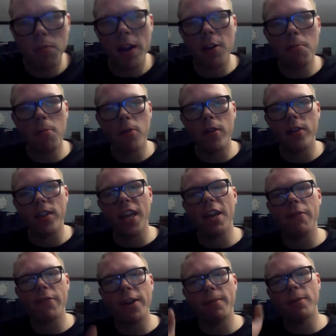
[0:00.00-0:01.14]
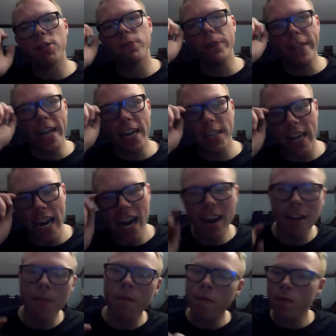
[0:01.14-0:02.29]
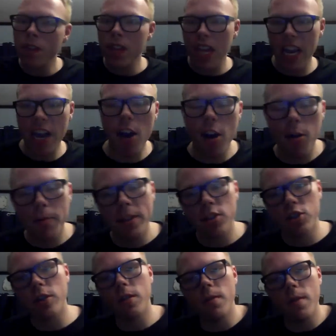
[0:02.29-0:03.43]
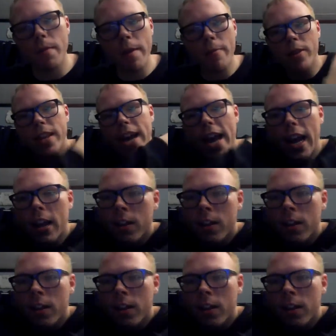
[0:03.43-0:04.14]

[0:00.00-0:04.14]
Michael Porter, thank you very much for that date. I'll be sure to remember that.